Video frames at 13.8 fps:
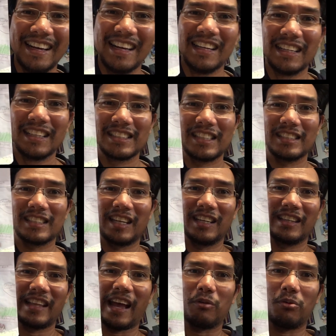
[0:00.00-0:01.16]
She's hitting
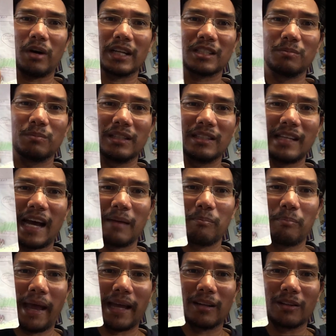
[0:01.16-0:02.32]
that Watchmen
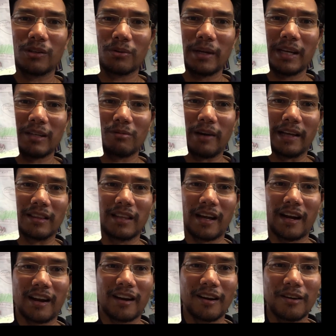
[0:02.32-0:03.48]
9-panel grid right there.